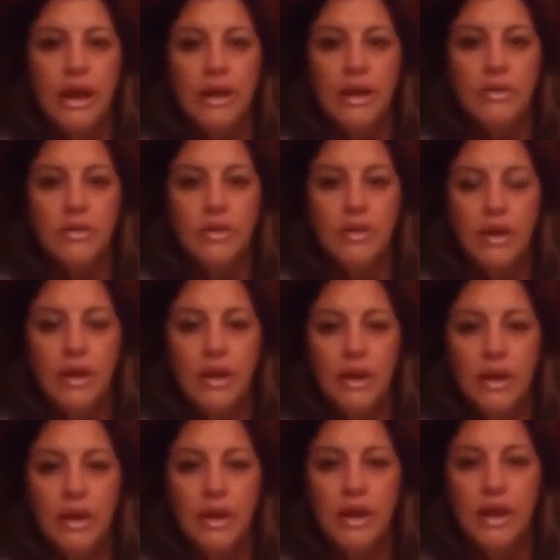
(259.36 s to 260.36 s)
And
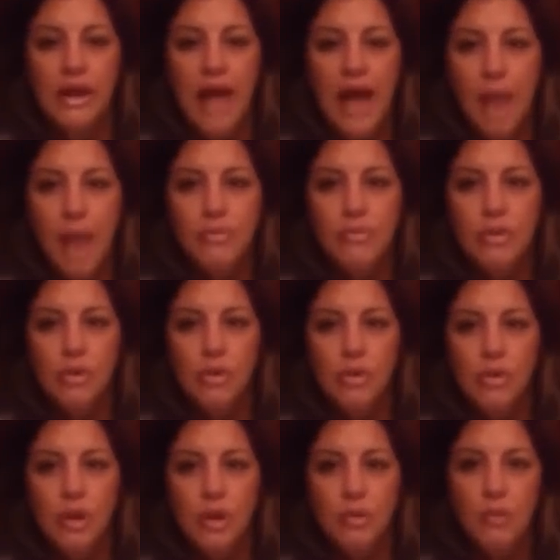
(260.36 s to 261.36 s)
he
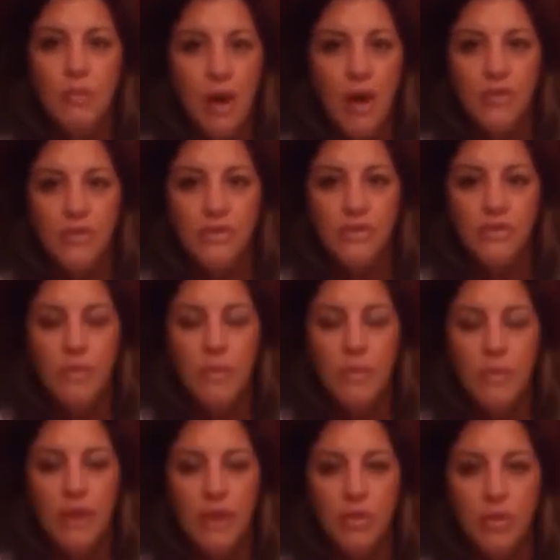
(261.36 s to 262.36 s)
absolutely was
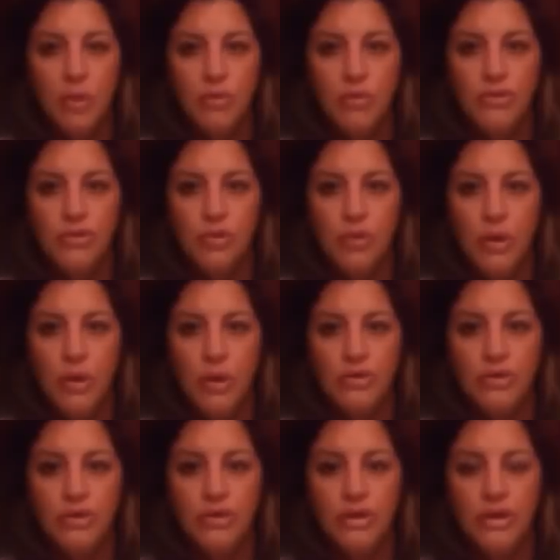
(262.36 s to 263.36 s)
positive about the whole
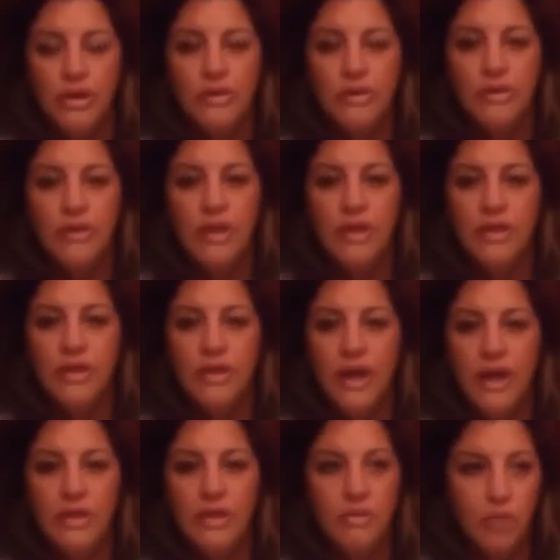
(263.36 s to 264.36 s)
situation. He
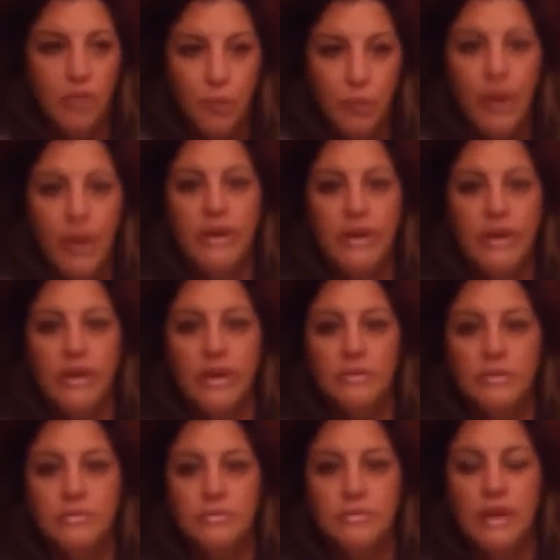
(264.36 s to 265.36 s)
said that you're
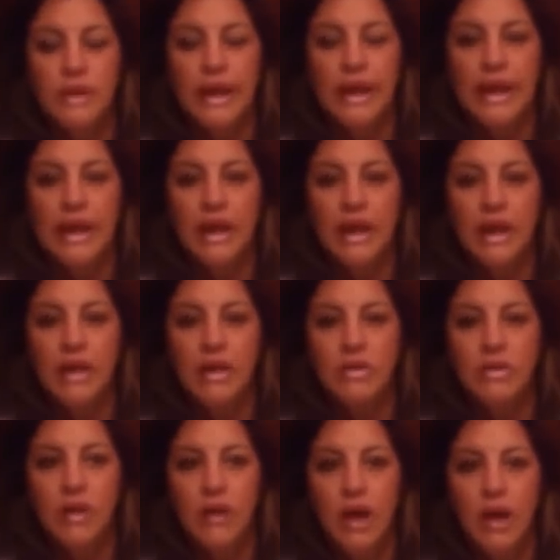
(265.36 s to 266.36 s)
pregnant.
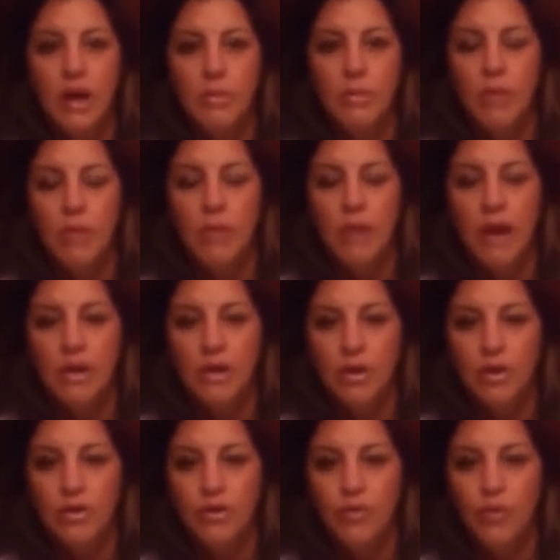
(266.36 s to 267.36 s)
And I
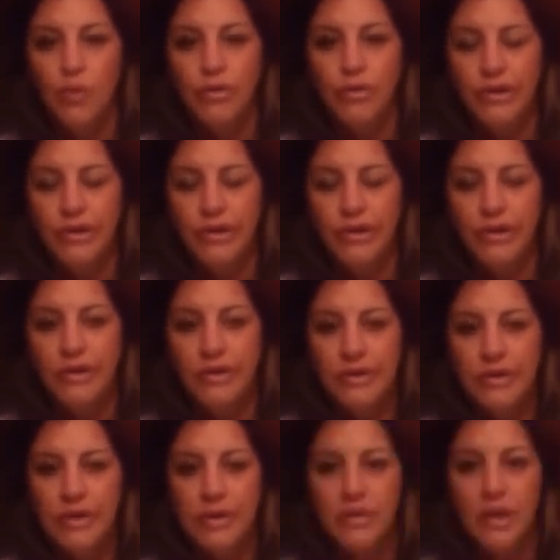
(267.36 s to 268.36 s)
learned 14
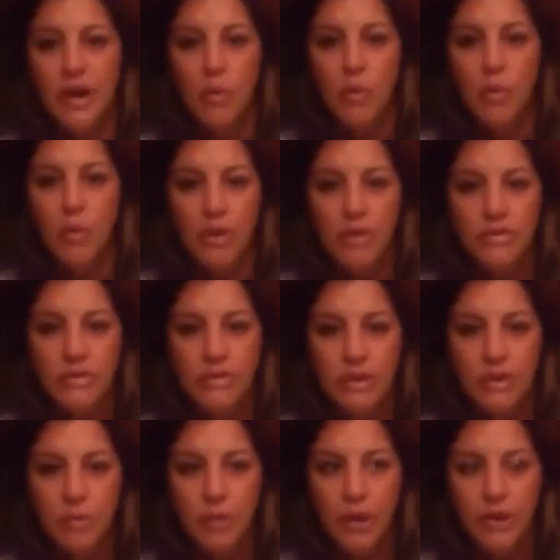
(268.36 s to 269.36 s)
days later that I was
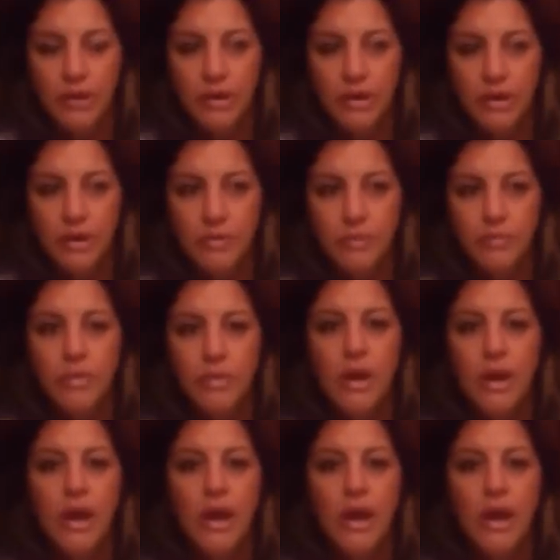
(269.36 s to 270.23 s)
indeed pregnant.